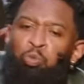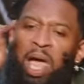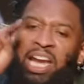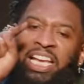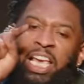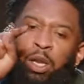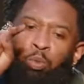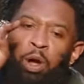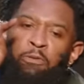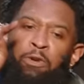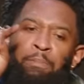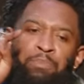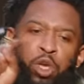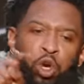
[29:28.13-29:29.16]
ready to get away
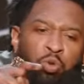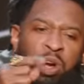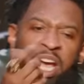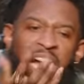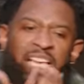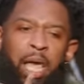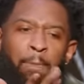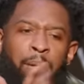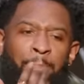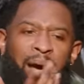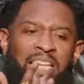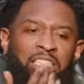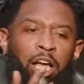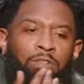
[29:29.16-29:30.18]
from you. Give me
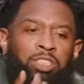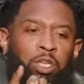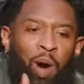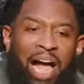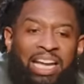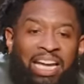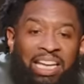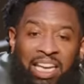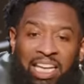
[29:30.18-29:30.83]
my stuff so I can